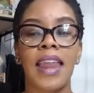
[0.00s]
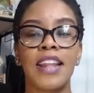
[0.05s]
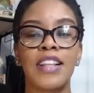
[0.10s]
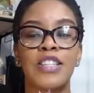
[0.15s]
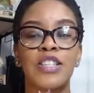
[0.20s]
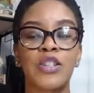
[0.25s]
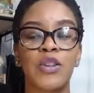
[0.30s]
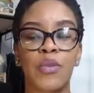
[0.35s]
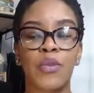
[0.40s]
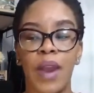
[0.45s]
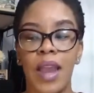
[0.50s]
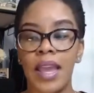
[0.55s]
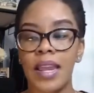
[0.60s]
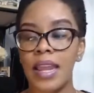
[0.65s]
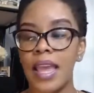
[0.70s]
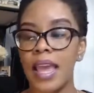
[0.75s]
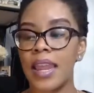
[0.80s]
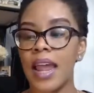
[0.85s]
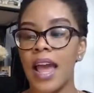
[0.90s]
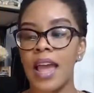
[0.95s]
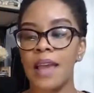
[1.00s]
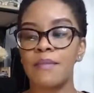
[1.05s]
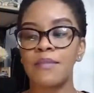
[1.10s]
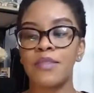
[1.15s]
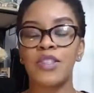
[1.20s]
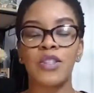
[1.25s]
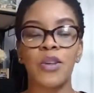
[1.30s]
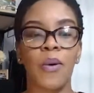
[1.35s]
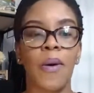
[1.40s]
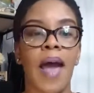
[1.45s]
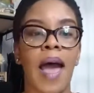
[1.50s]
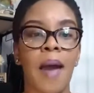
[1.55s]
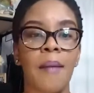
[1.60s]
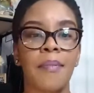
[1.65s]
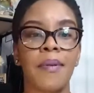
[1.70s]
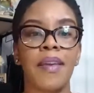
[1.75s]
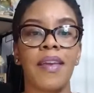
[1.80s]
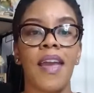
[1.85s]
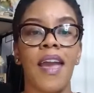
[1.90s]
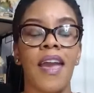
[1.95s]
and it's great. And I'm so
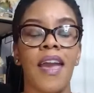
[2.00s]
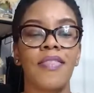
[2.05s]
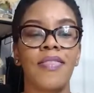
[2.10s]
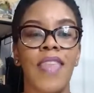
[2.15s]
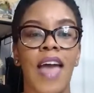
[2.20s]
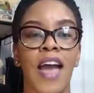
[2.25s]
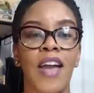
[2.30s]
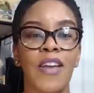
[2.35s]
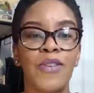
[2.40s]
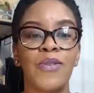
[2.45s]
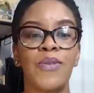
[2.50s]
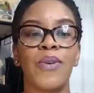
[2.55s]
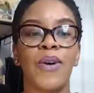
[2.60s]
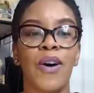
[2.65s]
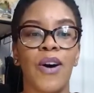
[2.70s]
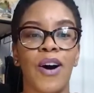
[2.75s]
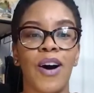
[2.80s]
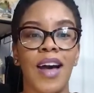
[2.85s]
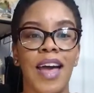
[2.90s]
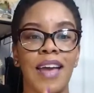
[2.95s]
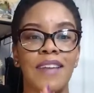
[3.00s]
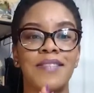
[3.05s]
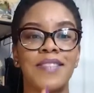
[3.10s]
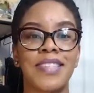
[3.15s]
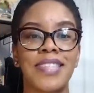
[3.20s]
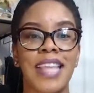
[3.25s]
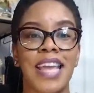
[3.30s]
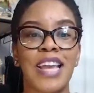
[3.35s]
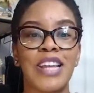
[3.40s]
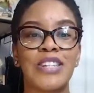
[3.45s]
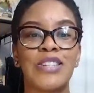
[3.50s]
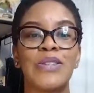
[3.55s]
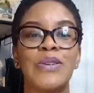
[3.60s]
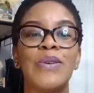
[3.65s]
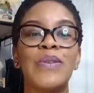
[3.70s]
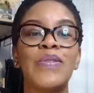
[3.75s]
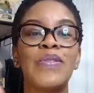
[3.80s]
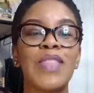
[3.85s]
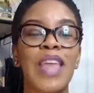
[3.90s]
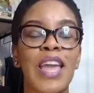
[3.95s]
happy that you all have stayed
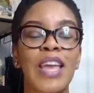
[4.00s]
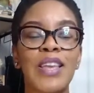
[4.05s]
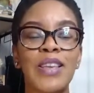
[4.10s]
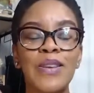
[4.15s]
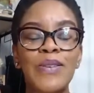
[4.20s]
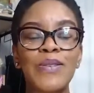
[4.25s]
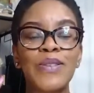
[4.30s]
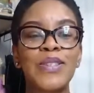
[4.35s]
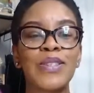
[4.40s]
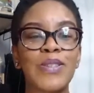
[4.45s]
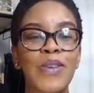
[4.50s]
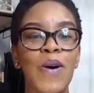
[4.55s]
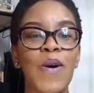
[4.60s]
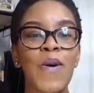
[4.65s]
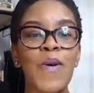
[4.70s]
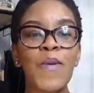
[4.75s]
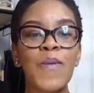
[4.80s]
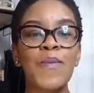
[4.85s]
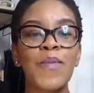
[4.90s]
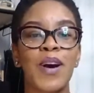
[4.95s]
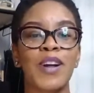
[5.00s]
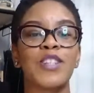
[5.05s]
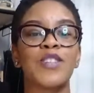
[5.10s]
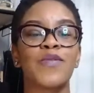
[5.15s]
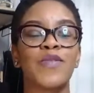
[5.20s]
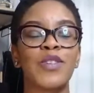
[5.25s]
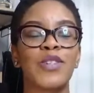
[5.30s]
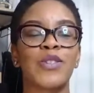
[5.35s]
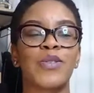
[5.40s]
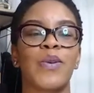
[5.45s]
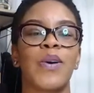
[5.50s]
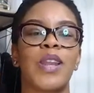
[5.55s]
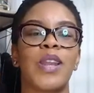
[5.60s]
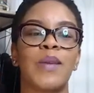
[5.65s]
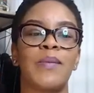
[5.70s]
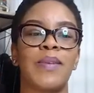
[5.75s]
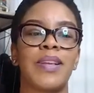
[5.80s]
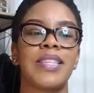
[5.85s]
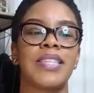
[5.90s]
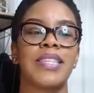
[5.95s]
tuned. Thank you so much for
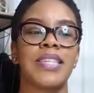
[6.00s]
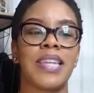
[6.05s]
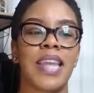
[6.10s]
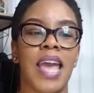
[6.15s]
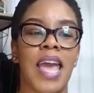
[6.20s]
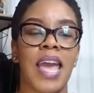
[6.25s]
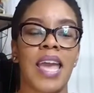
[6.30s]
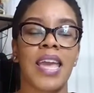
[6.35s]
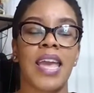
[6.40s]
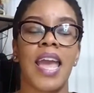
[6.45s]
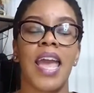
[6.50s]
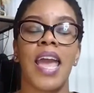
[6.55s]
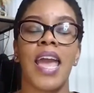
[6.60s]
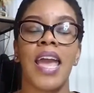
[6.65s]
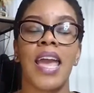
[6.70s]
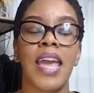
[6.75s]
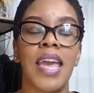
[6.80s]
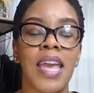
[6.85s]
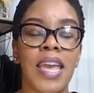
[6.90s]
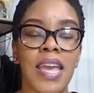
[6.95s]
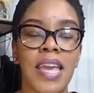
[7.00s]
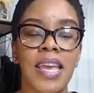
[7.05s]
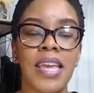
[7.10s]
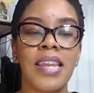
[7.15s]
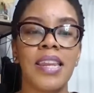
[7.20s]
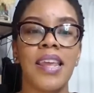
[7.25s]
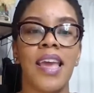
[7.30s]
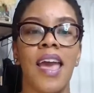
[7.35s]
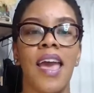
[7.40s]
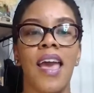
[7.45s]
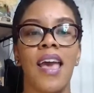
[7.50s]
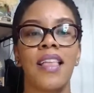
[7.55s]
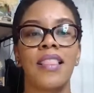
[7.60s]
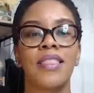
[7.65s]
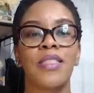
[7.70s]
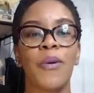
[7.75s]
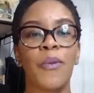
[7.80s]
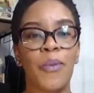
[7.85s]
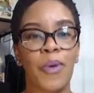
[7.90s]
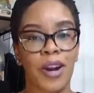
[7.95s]
joining me today in
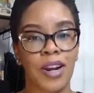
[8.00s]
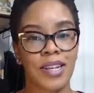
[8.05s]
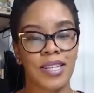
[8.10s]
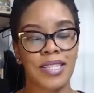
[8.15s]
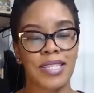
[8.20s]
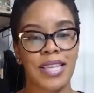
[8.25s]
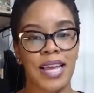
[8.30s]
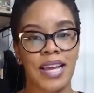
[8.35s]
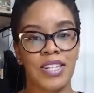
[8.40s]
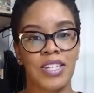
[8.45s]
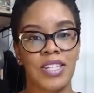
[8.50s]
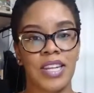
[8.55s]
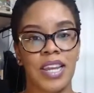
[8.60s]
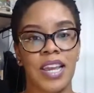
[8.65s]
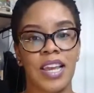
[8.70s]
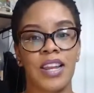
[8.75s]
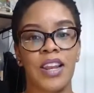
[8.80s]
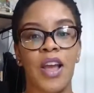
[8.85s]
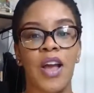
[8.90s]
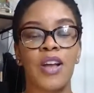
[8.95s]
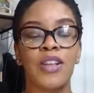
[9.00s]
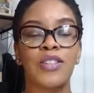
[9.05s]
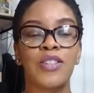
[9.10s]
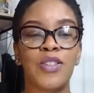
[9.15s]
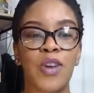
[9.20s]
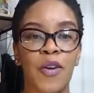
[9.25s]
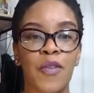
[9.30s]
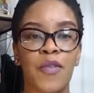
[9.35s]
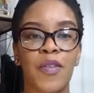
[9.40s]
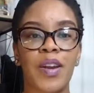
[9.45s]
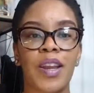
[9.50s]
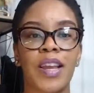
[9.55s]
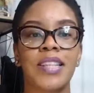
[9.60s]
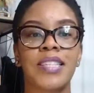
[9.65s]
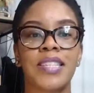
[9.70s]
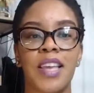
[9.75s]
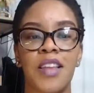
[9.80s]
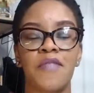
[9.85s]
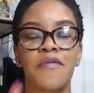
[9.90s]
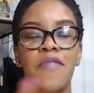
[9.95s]
the work session. Don't
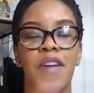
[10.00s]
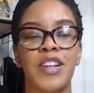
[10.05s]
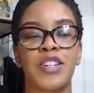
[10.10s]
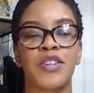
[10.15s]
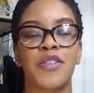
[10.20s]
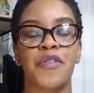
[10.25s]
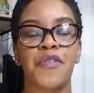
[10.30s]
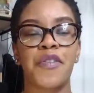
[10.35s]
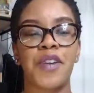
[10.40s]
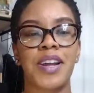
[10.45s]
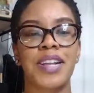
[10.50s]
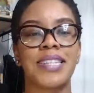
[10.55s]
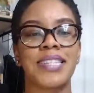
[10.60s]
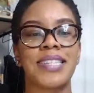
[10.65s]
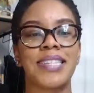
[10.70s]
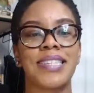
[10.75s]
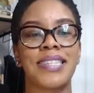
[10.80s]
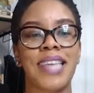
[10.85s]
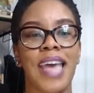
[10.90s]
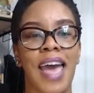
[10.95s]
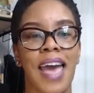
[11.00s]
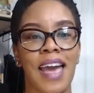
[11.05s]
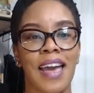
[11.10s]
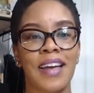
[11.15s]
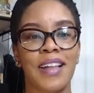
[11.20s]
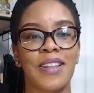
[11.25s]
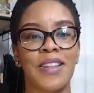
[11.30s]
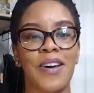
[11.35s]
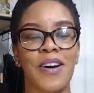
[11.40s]
forget to invite your friends, tag